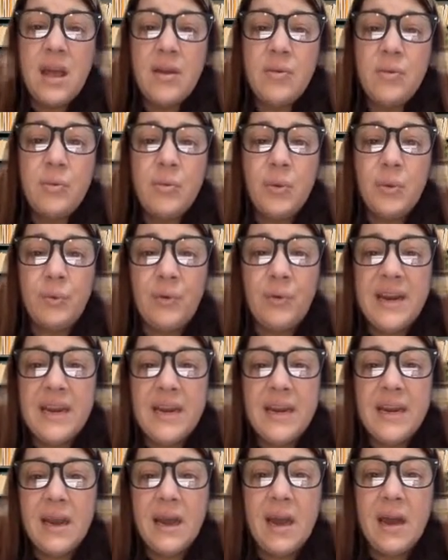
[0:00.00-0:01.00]
The
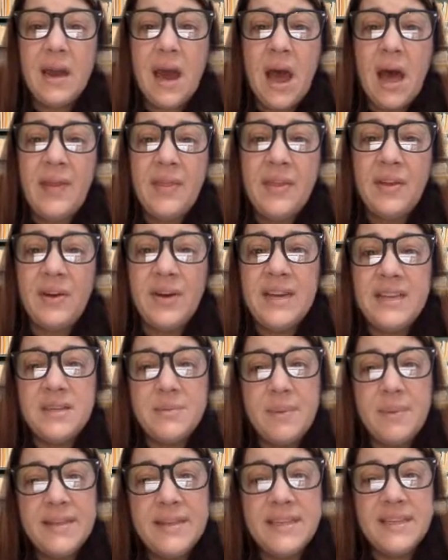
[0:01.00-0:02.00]
reading on their
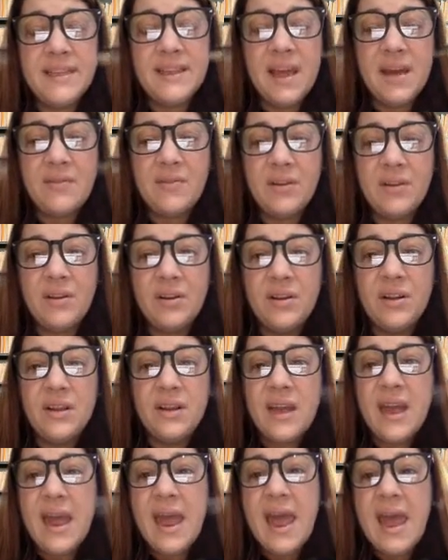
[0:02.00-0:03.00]
independent level
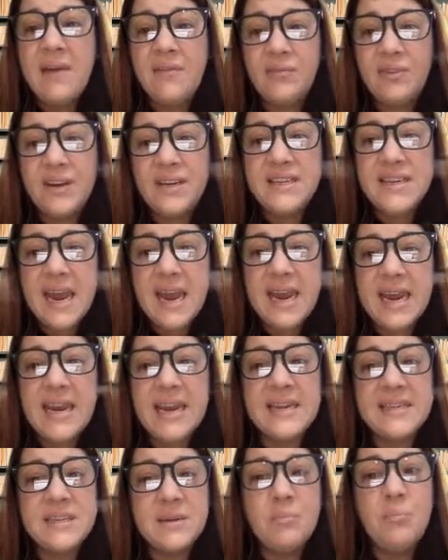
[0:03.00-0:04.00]
every day
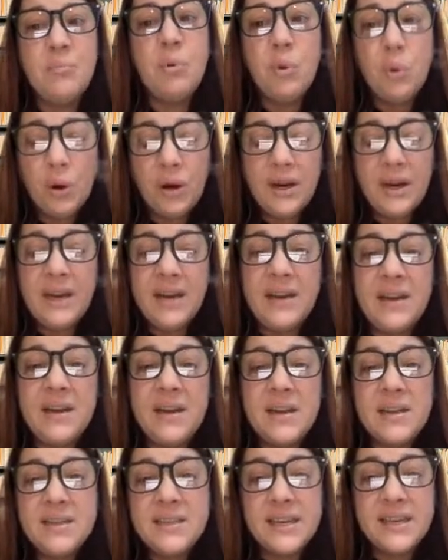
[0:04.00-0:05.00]
is important
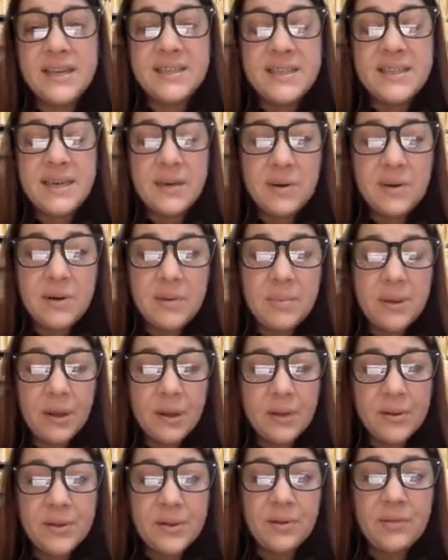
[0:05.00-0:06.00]
to continue to
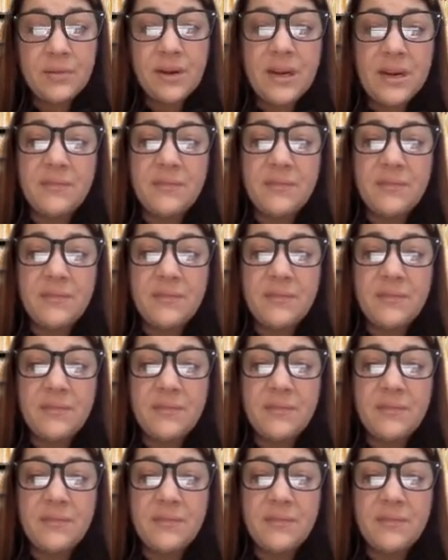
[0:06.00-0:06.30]
build their reading